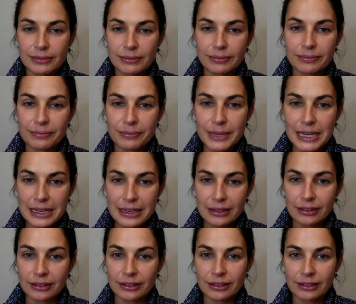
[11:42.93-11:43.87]

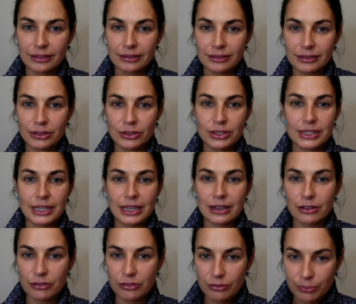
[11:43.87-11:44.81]
mean the
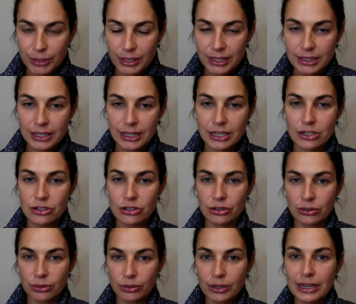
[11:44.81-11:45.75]
state of
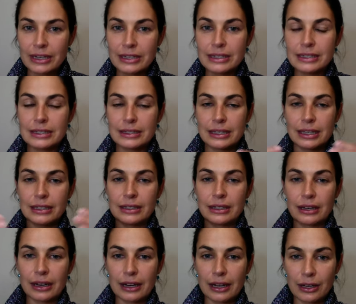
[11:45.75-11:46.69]
meditation or any state
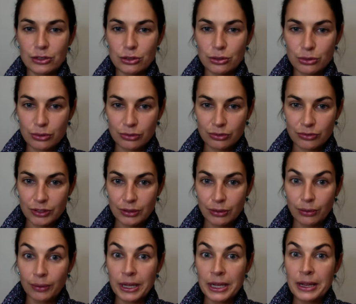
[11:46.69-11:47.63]
that allows you to
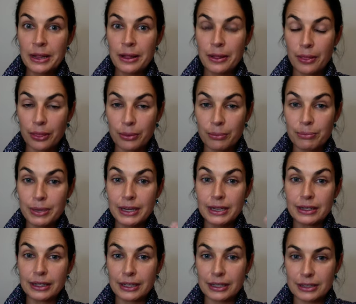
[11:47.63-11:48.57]
feel the
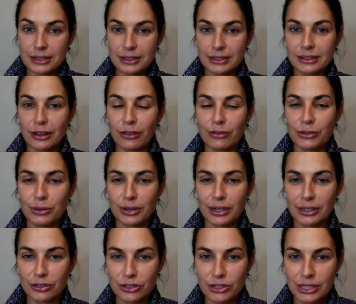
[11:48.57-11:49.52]
bigness of your
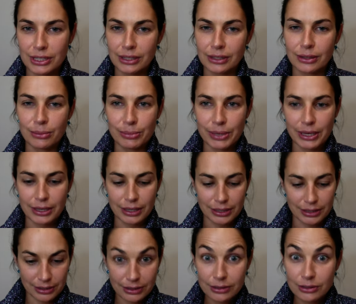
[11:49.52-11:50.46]
energy. The
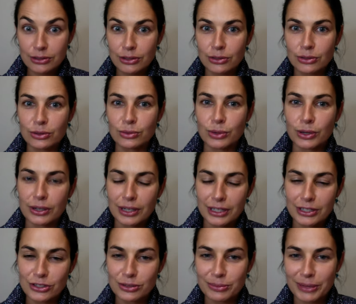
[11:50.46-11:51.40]
bigness, it's a new word I
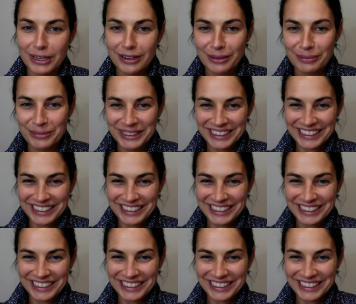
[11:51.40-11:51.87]
just made up.